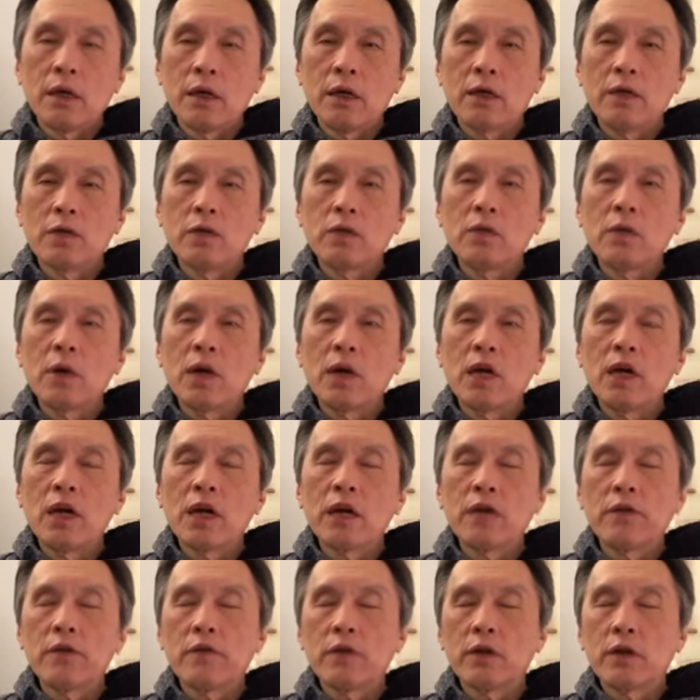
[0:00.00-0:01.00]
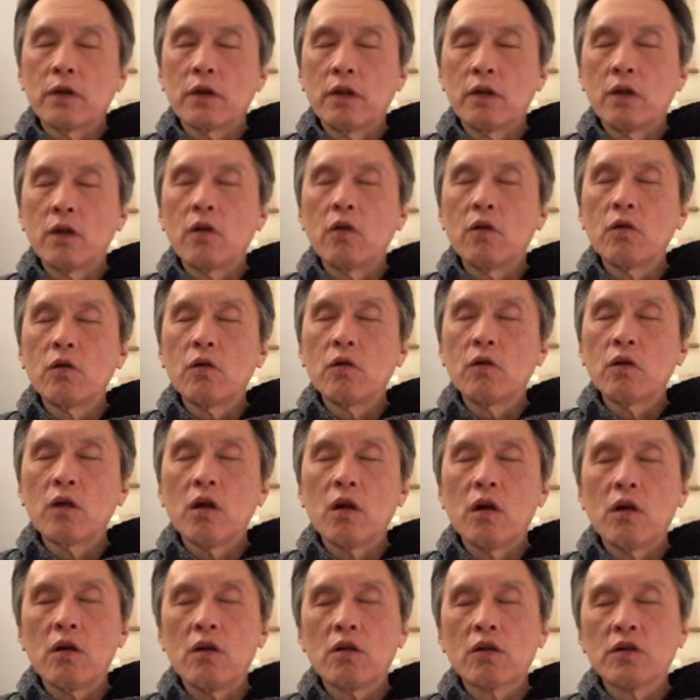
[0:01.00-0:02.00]
Do I have a low
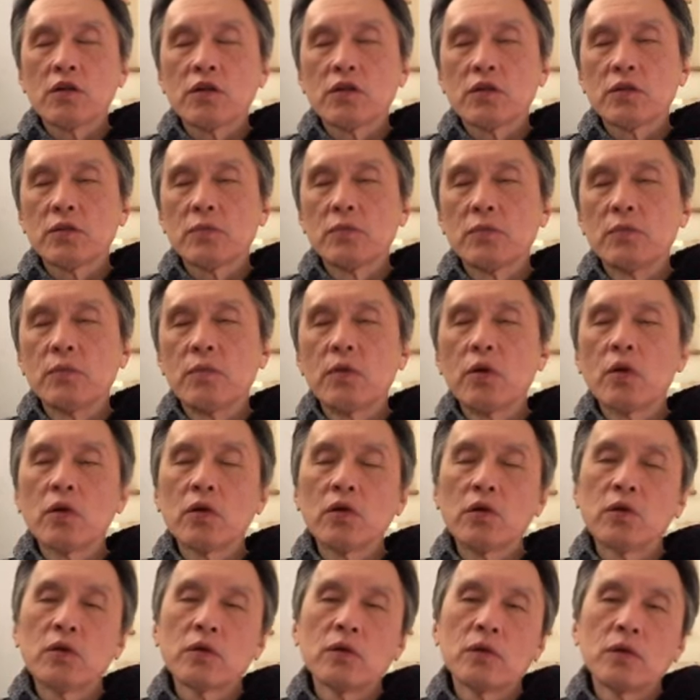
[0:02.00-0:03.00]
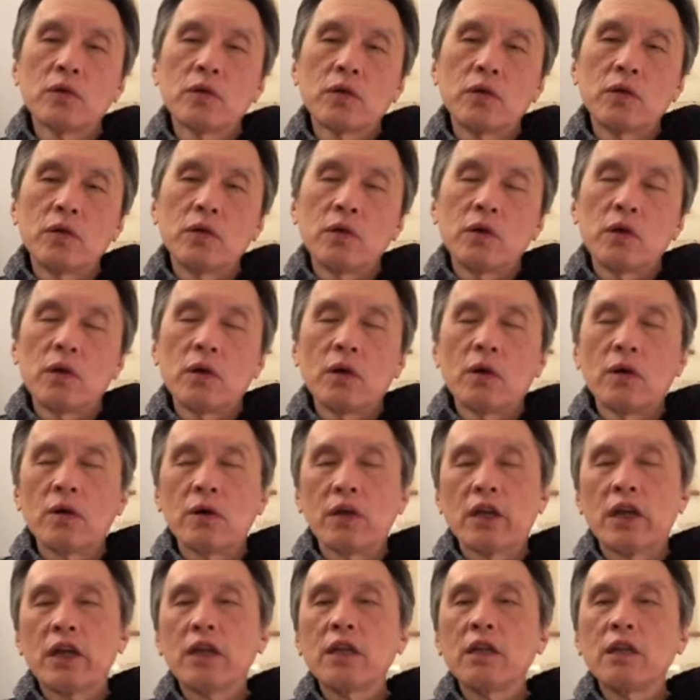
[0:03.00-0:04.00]
cost book or
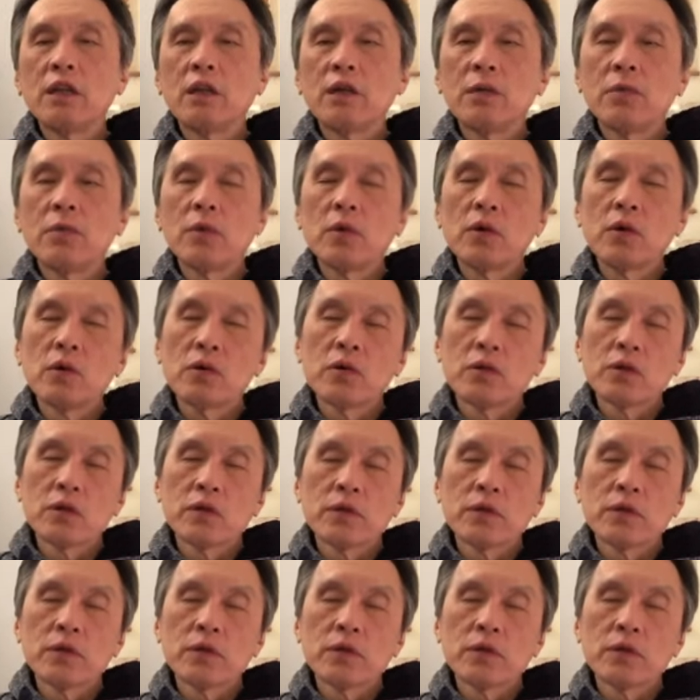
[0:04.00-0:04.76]
Kindle books?